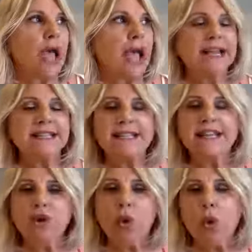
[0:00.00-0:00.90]

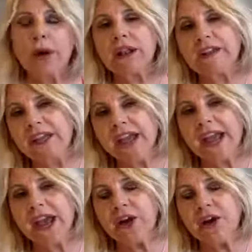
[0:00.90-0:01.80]
excess oil in
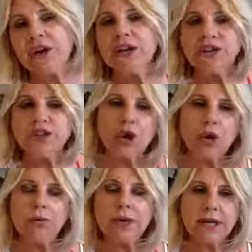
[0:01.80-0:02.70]
the hair.
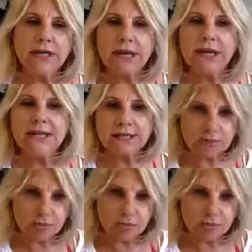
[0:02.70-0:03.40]
So it is